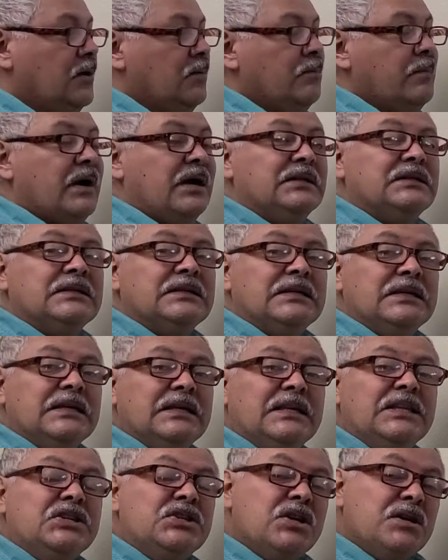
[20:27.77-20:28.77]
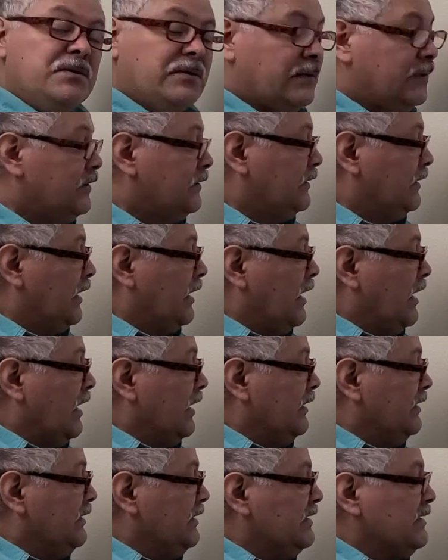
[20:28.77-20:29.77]
But in general,
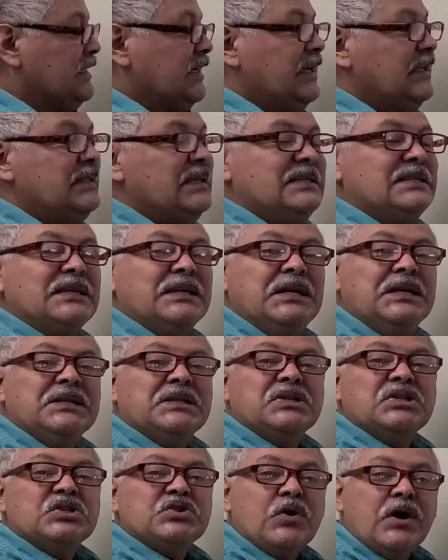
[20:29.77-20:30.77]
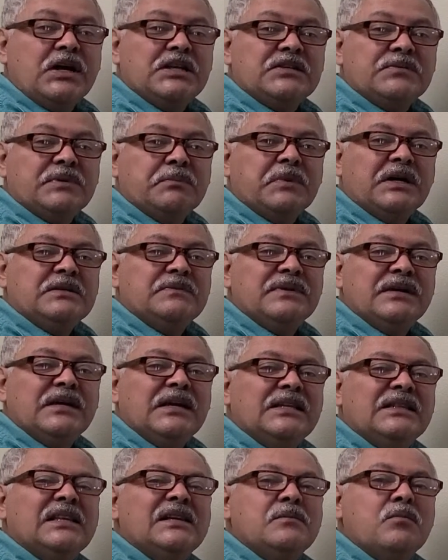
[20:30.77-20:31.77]
this heat is heat transfer, must be
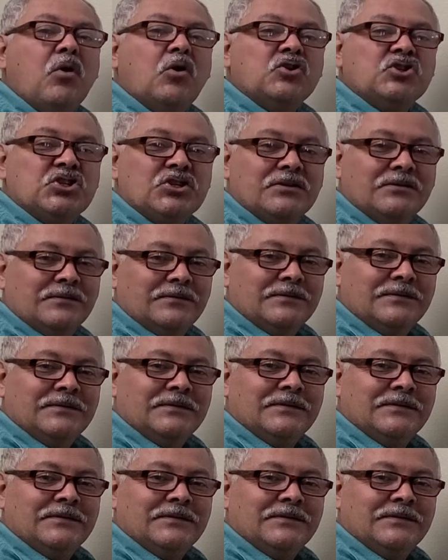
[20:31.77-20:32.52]
heat in motion,